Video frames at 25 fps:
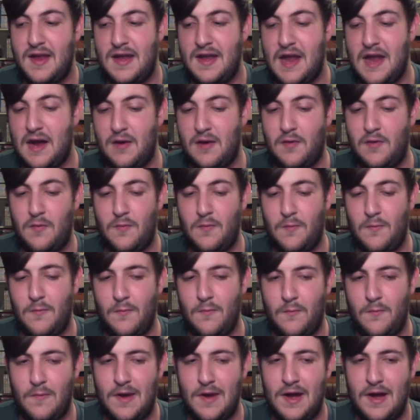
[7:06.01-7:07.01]
Now,
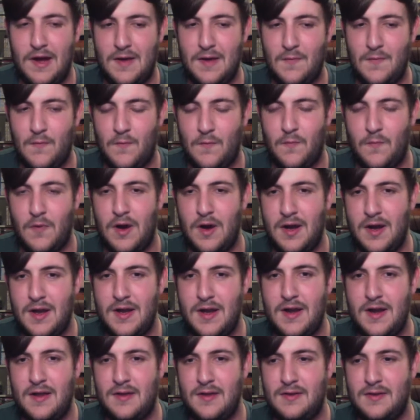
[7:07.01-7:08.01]

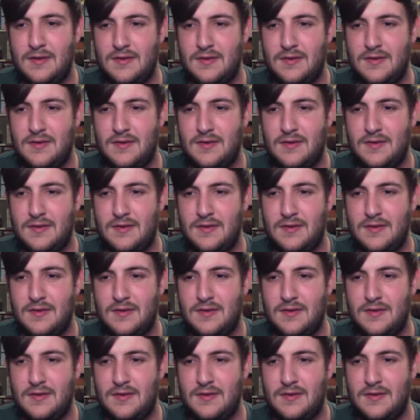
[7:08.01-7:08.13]
one